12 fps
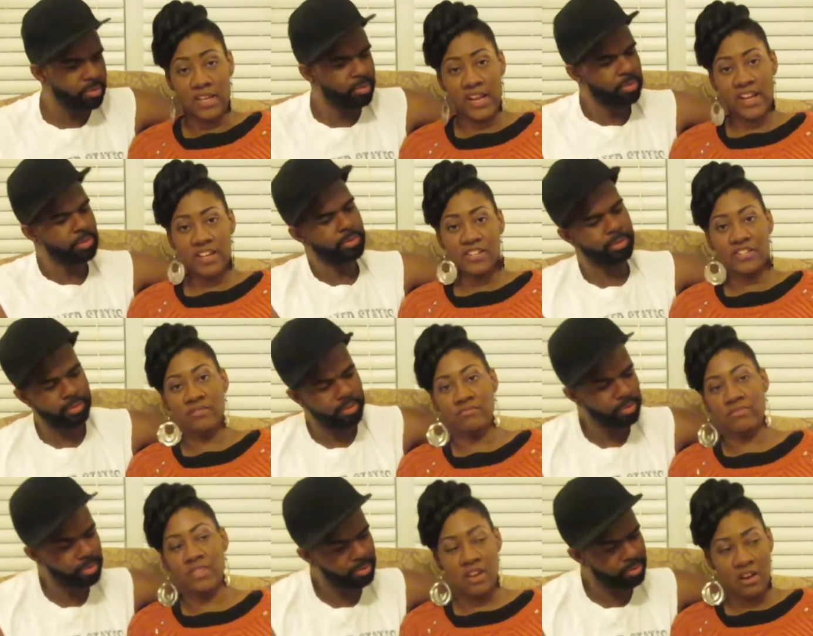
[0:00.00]
Speaker 1: Landon
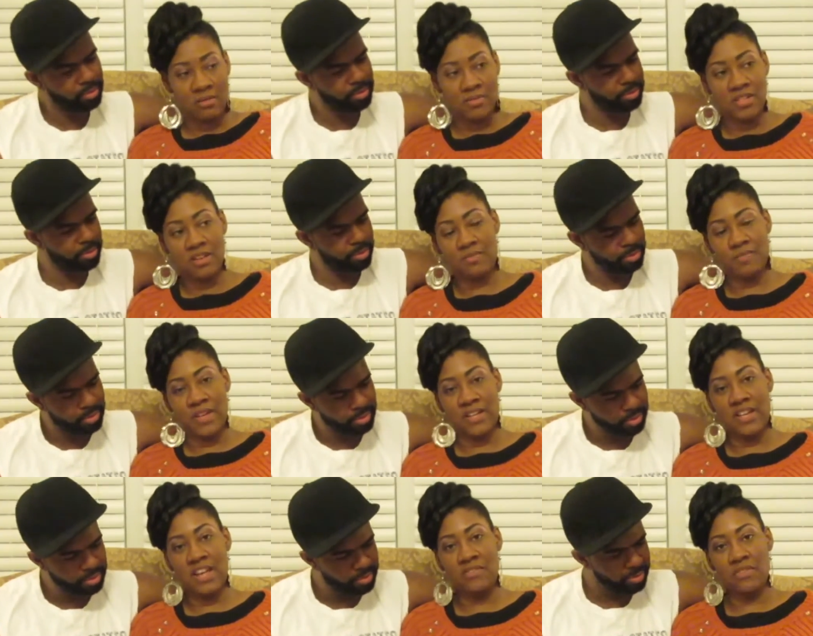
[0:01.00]
comes up and
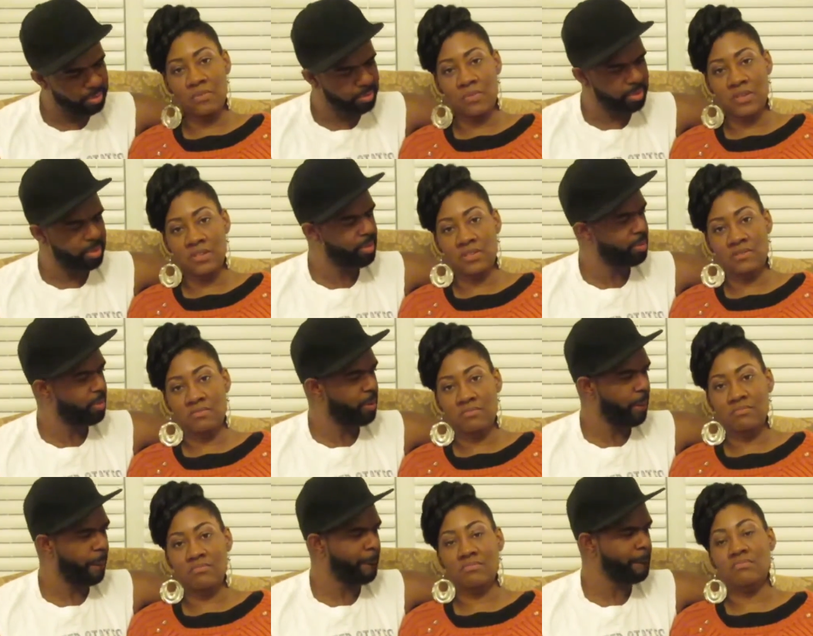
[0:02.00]
David was
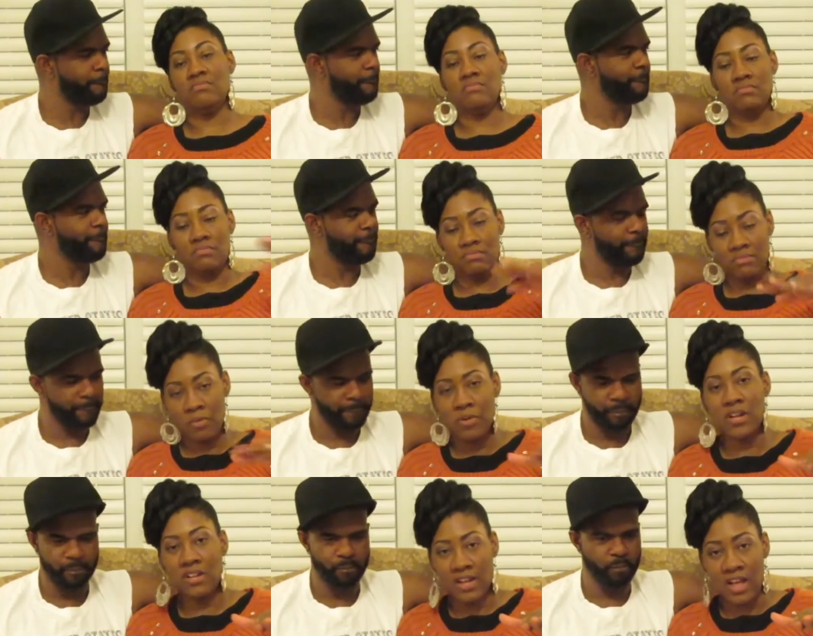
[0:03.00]
I'm
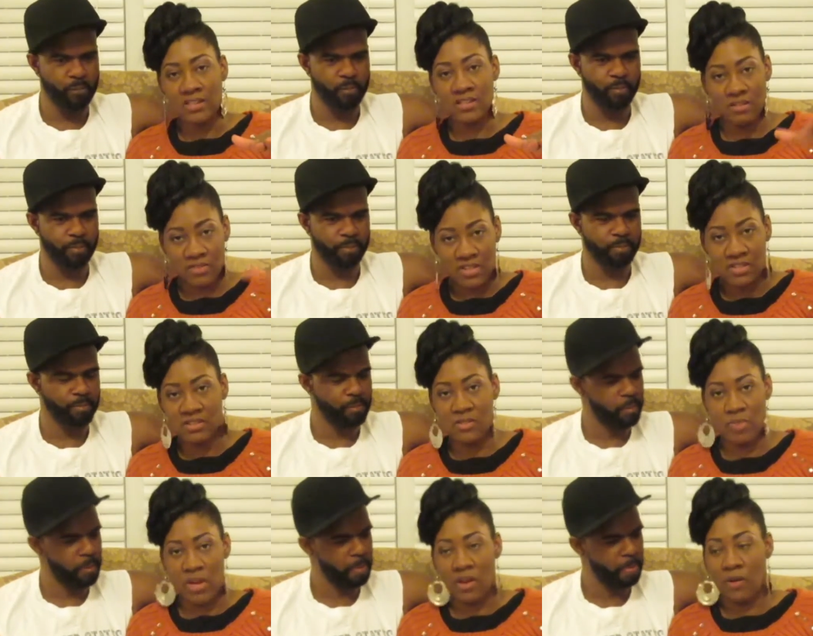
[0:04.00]
cutting a lot of stuff because it's gonna
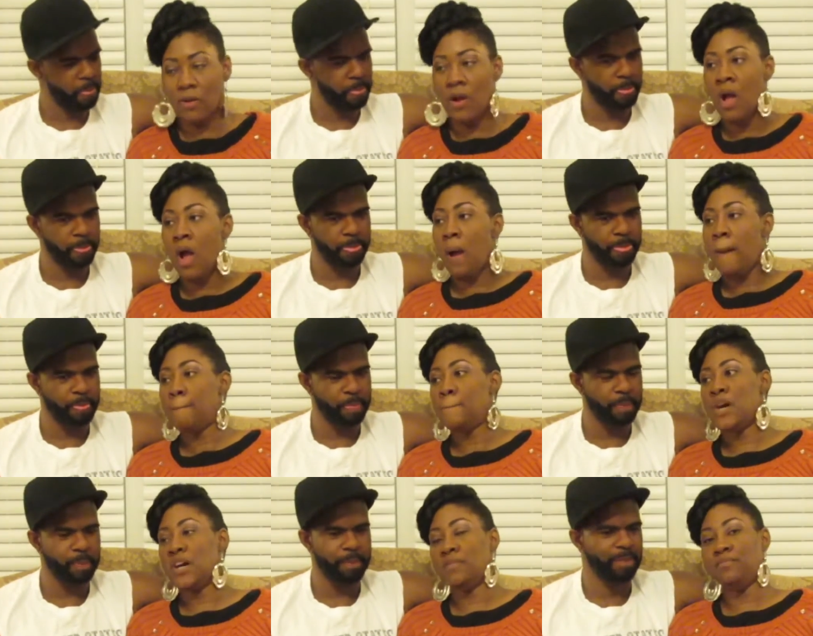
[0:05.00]
be long.
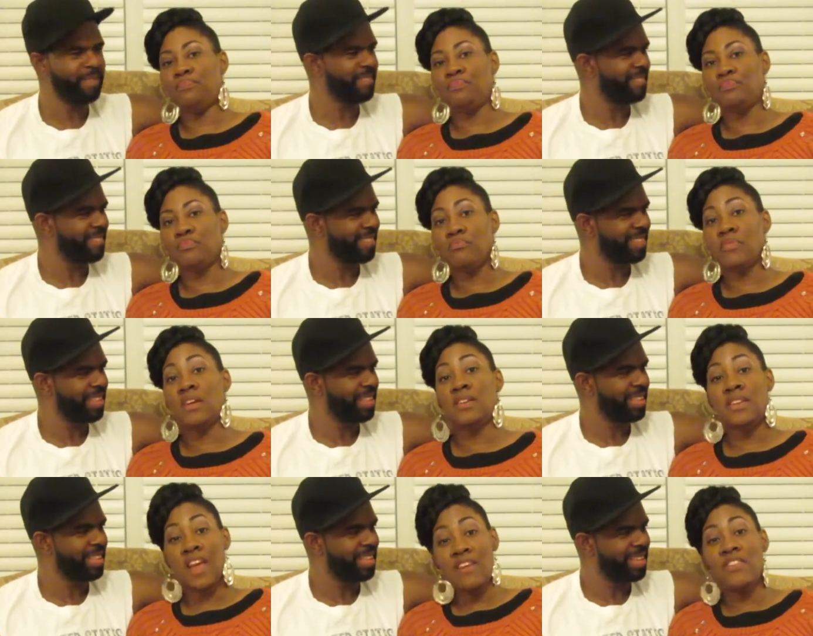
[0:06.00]
But
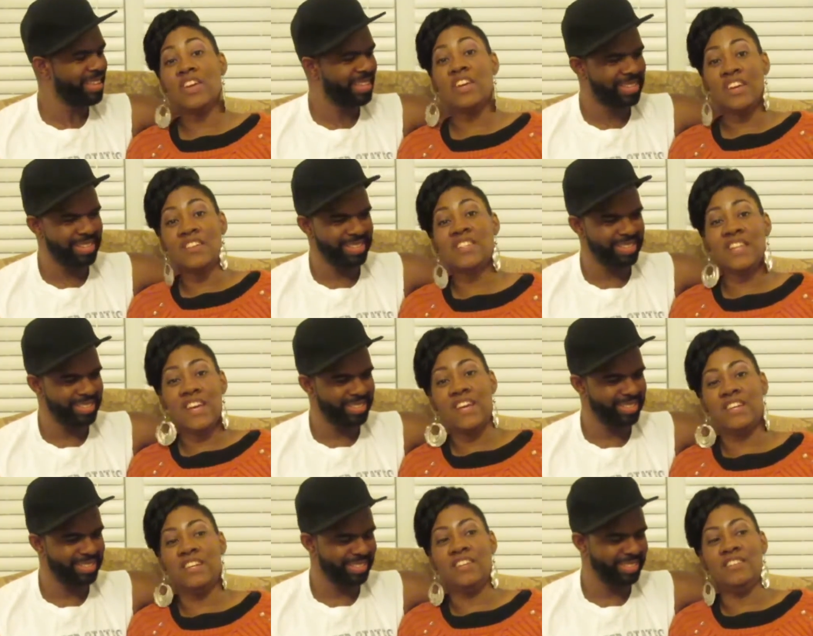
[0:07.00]
David gives
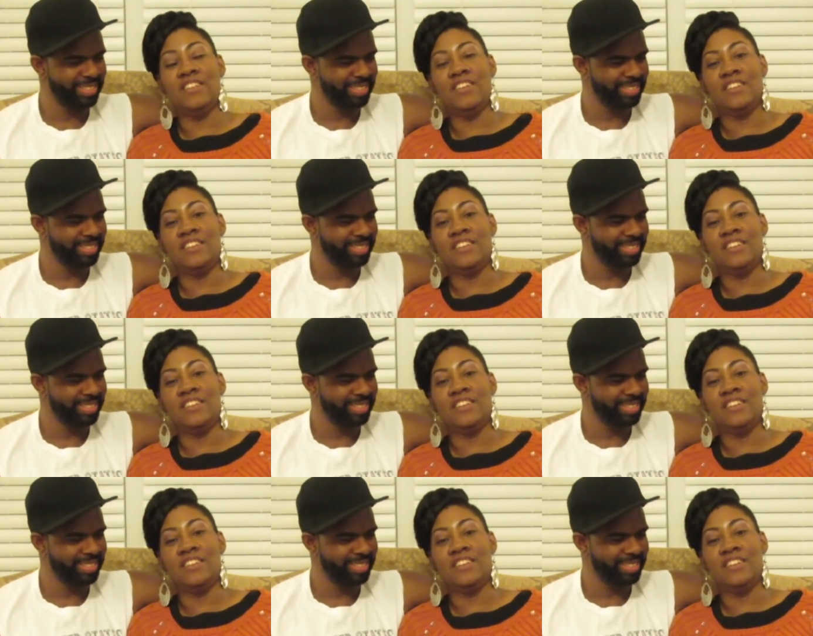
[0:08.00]
Landon